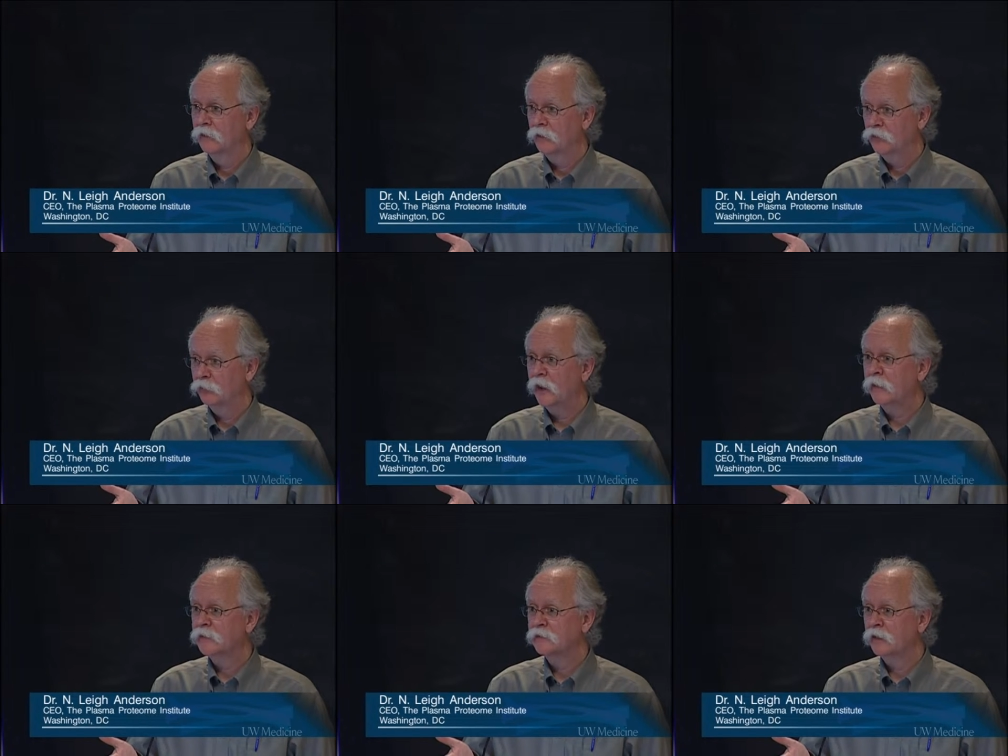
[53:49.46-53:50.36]
You break
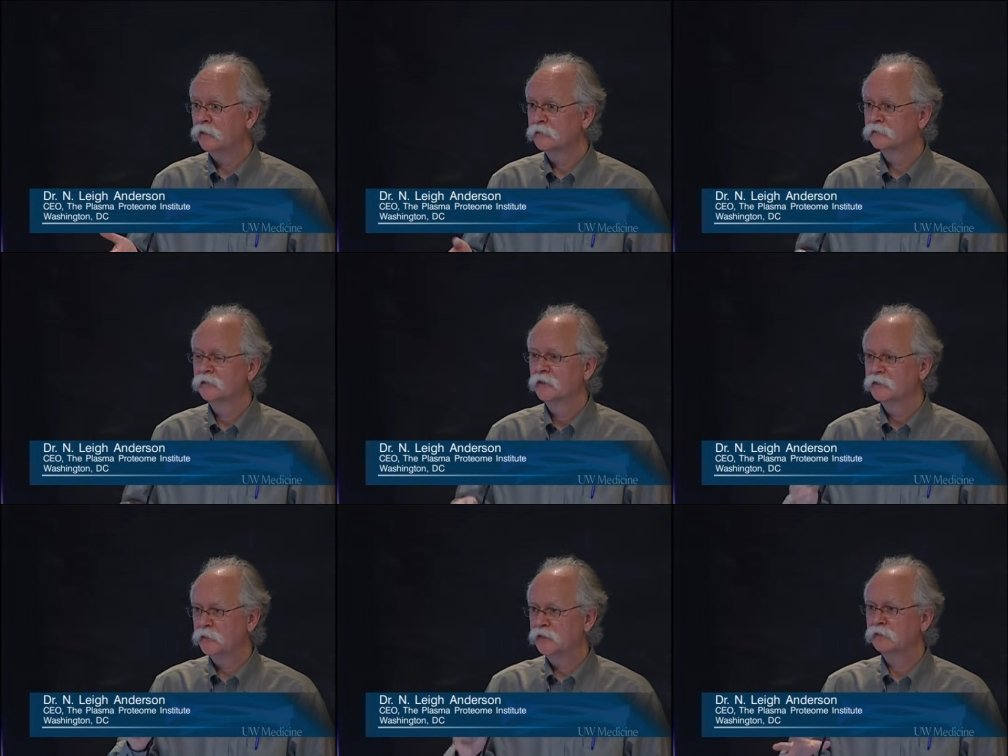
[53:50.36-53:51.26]
the cells,
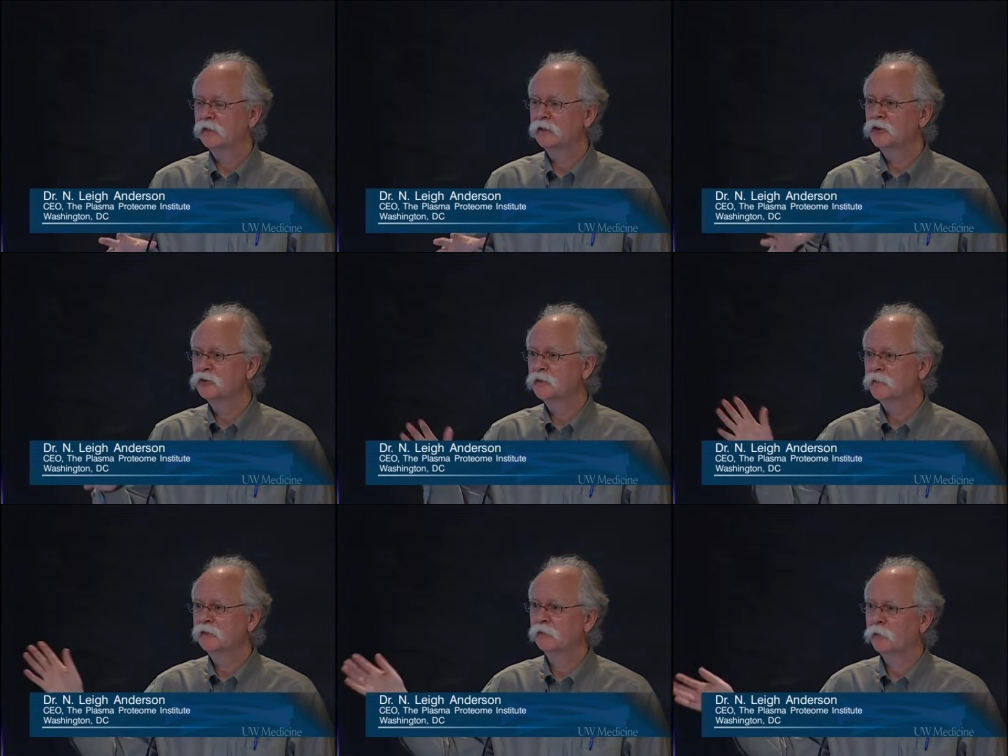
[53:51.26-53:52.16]
specific
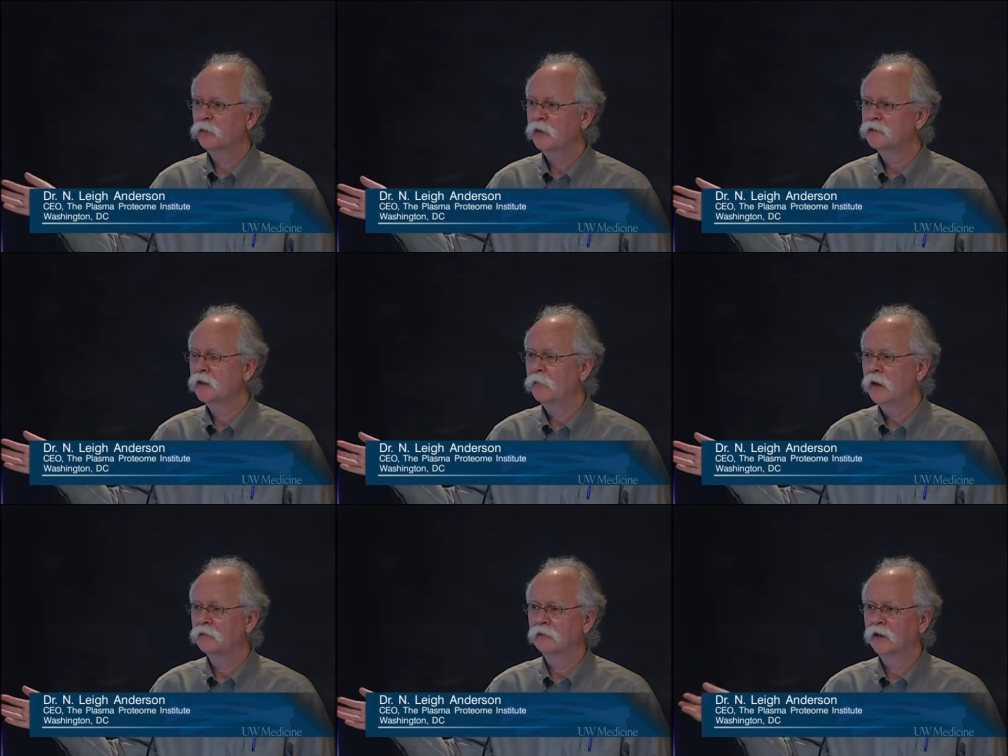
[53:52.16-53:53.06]
tissue-specific proteins come
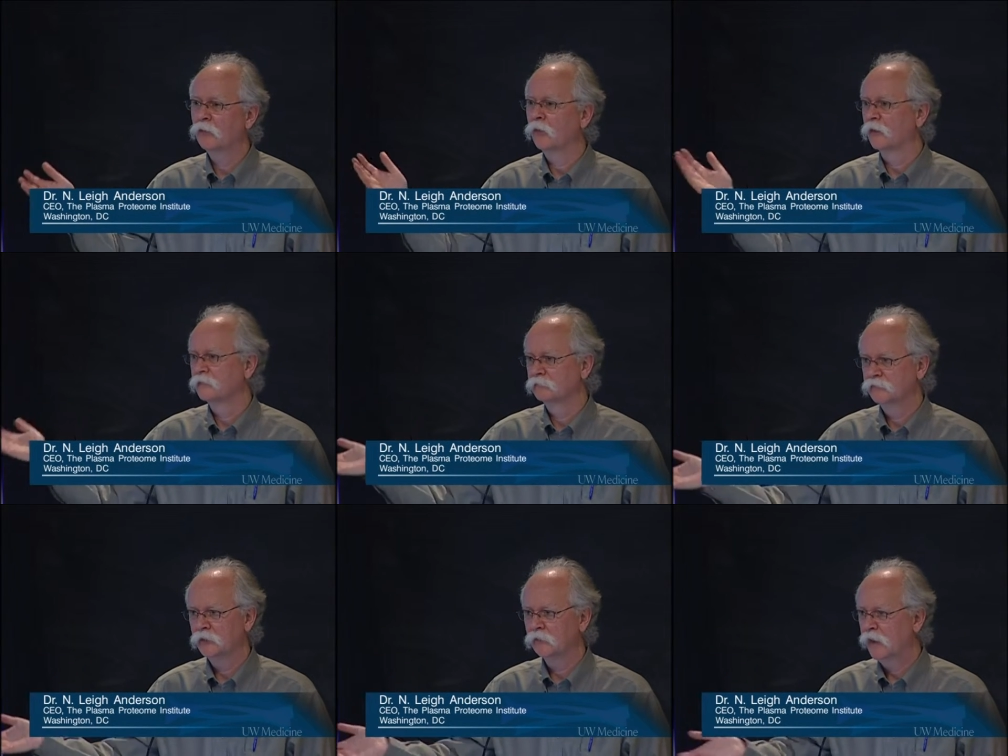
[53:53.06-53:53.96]
out, and it works.
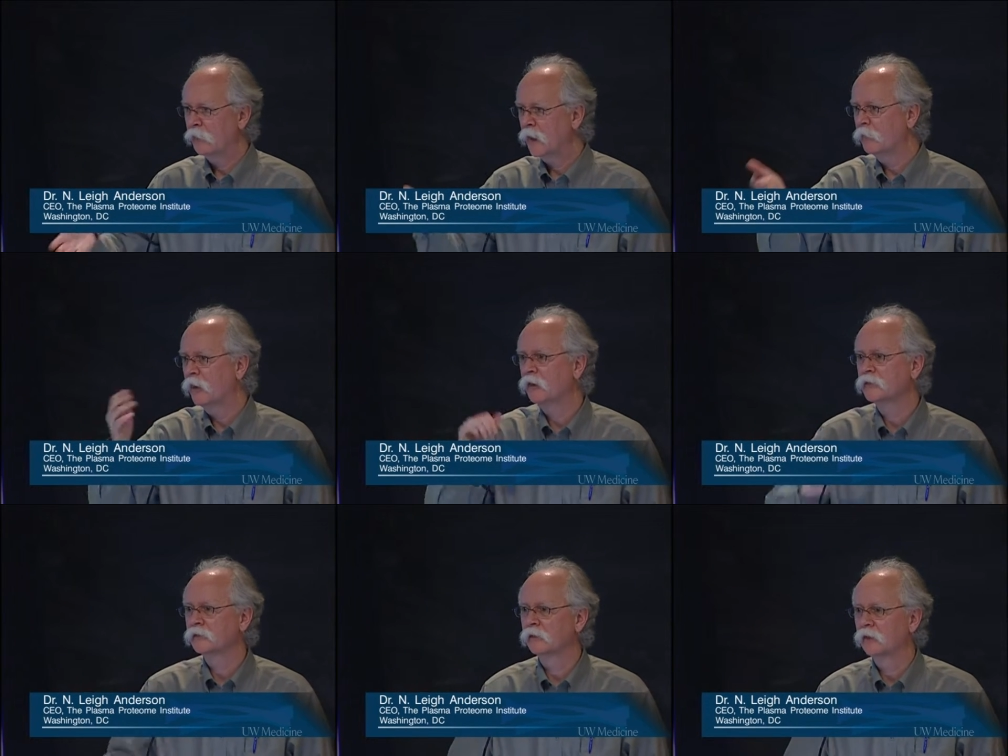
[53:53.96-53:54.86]
So MI
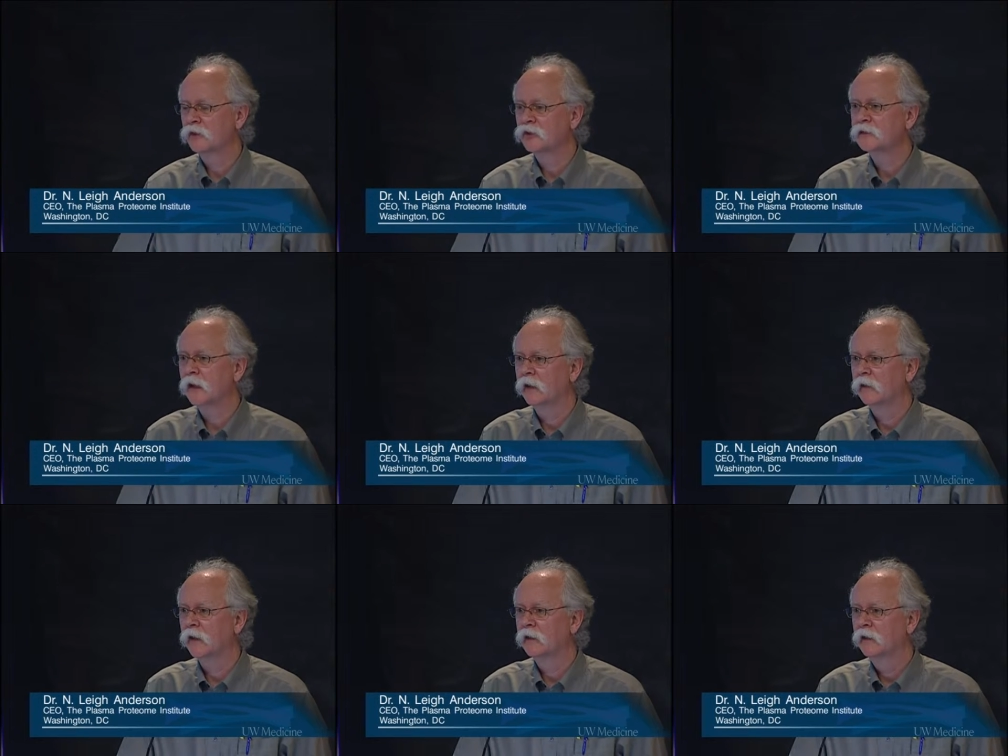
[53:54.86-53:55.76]
markers are, are just like
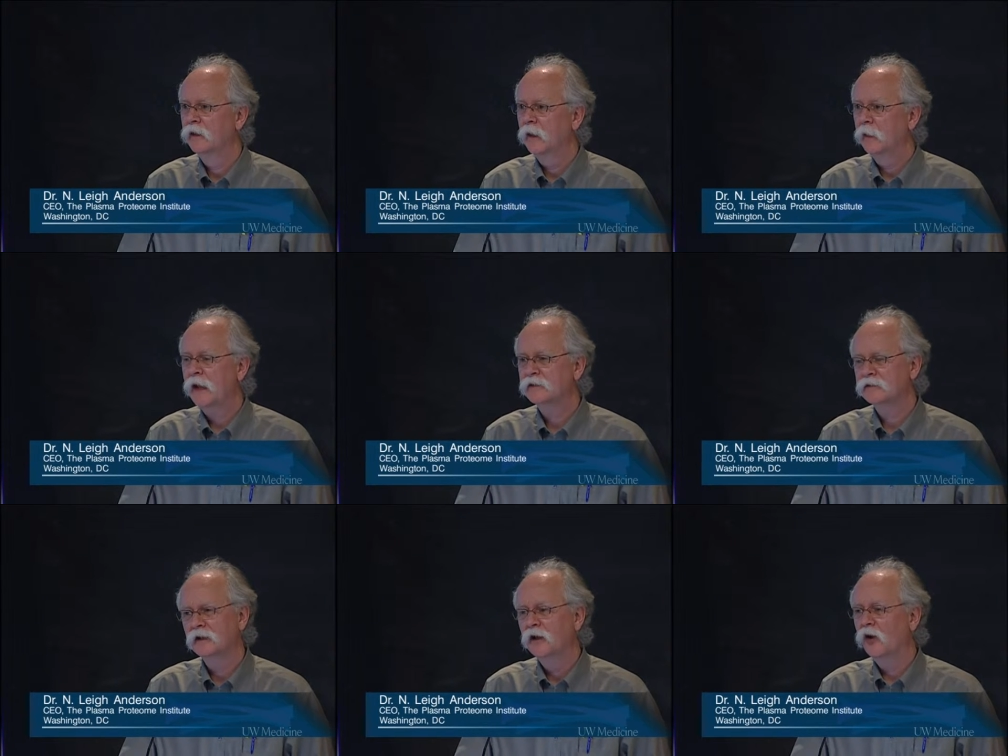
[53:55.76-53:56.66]
that. That's
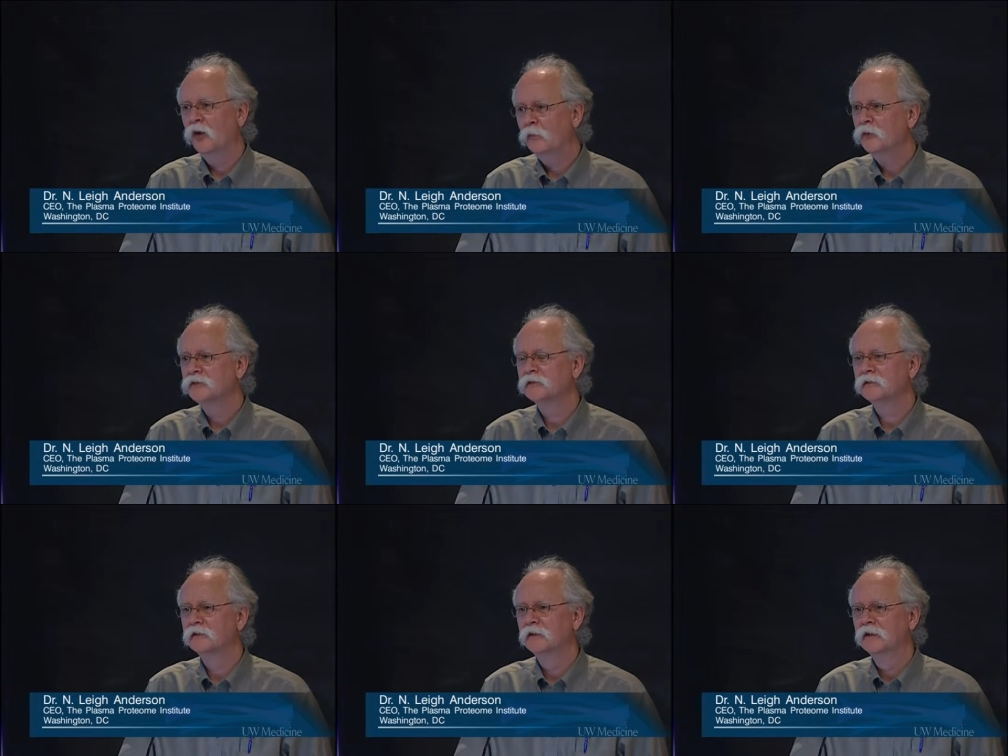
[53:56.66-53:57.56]
almost
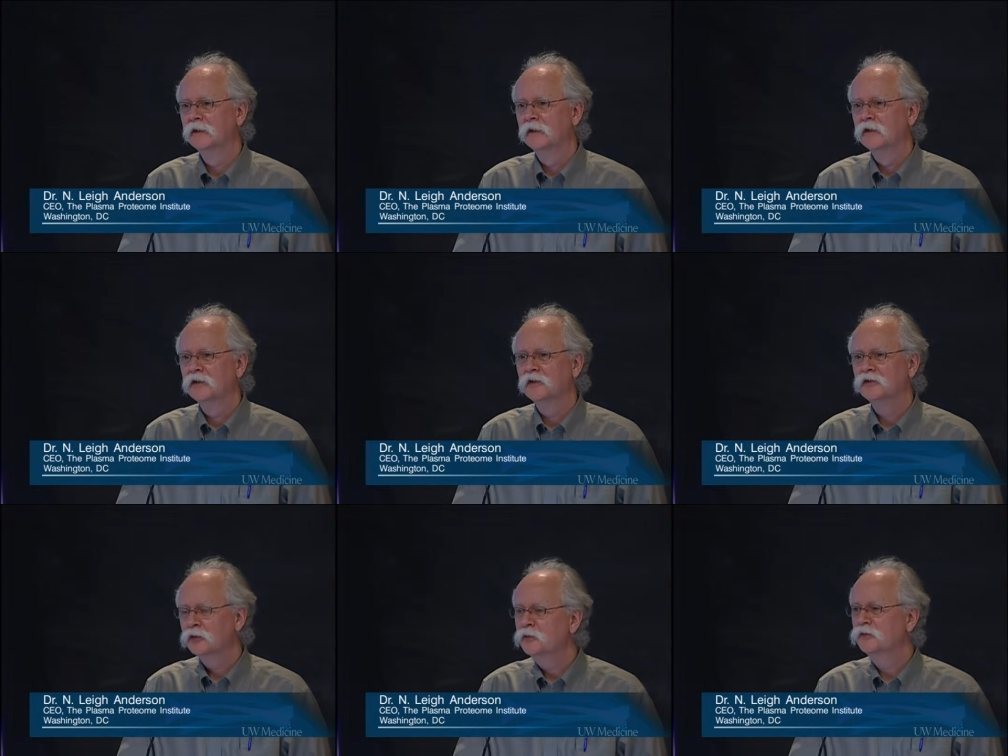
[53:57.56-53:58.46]

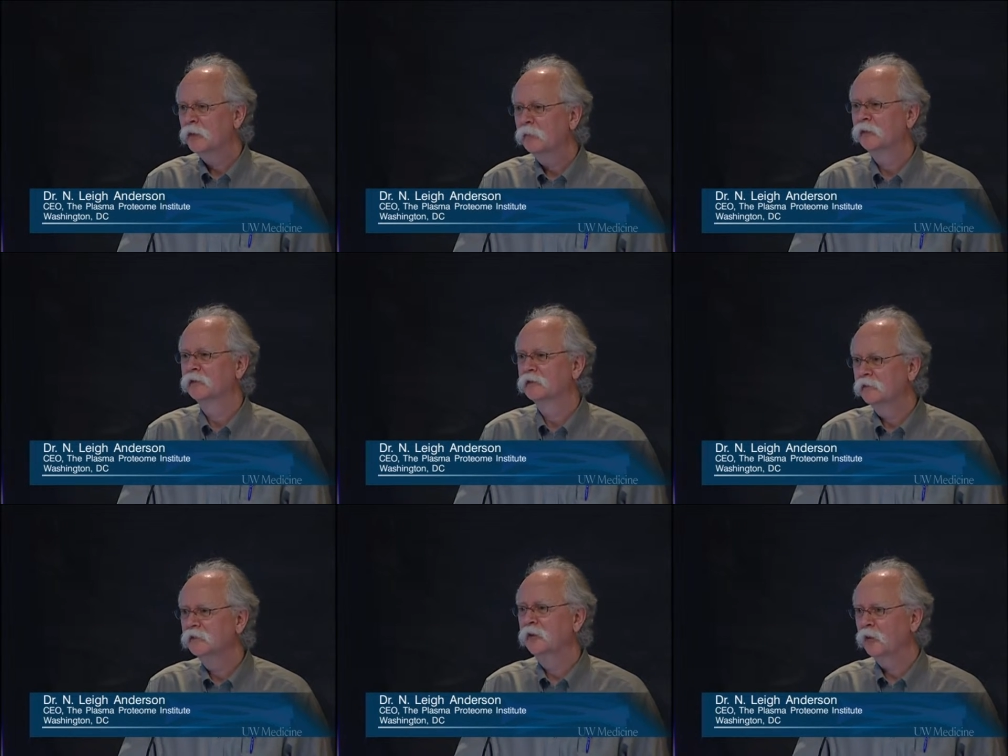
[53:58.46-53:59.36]
too simple
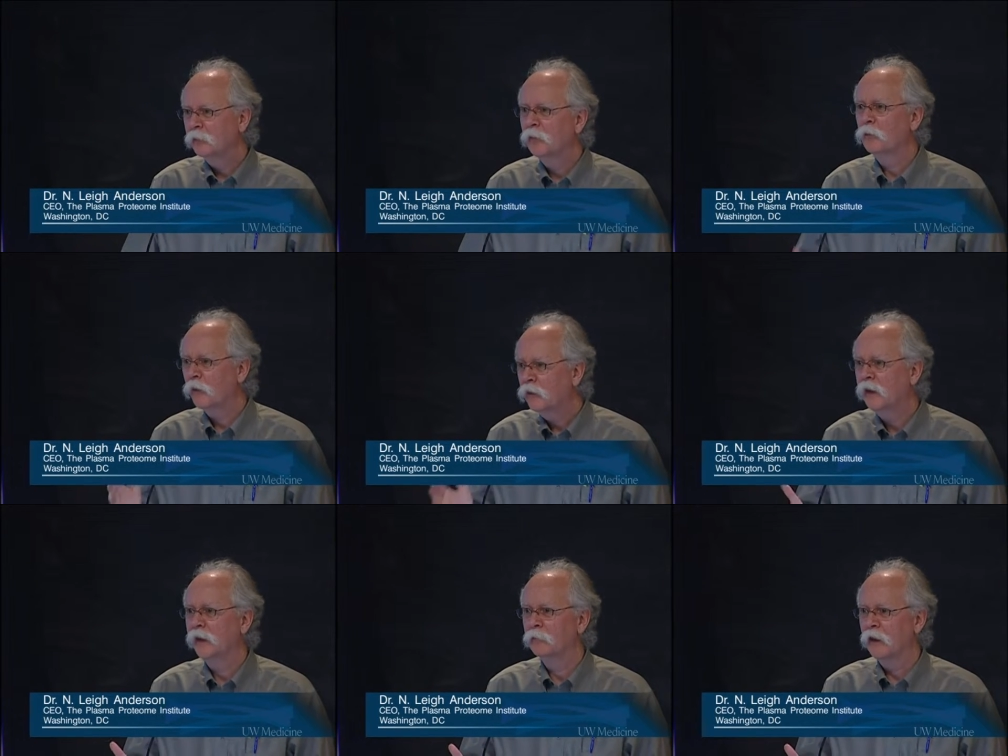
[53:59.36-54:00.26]
you know, to be worth
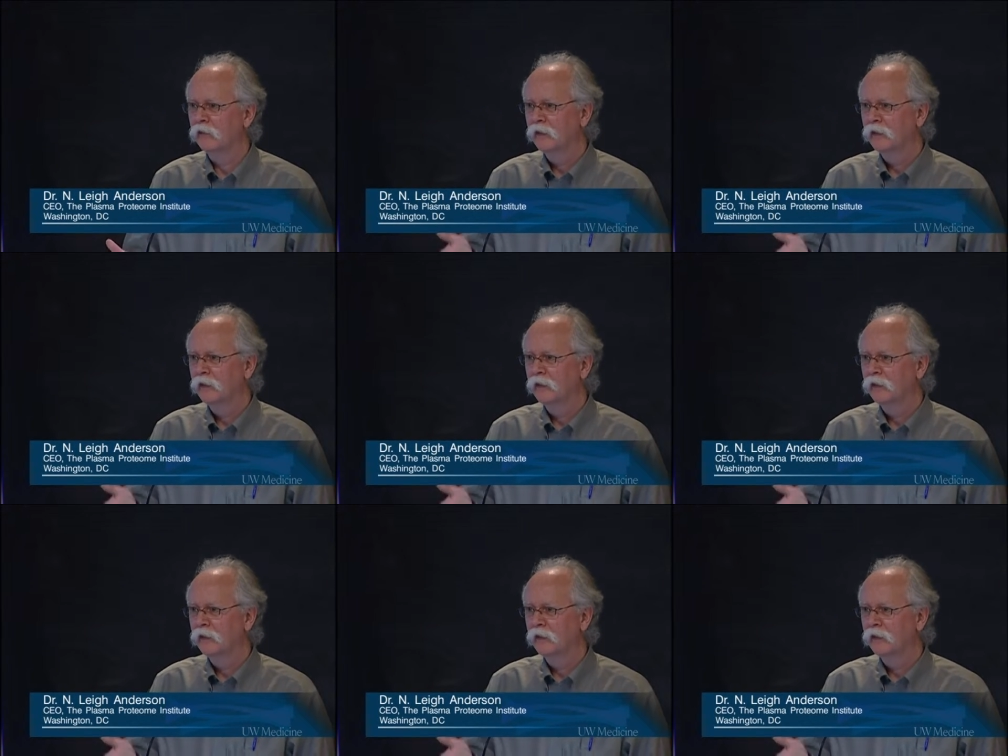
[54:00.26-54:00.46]
thinking about.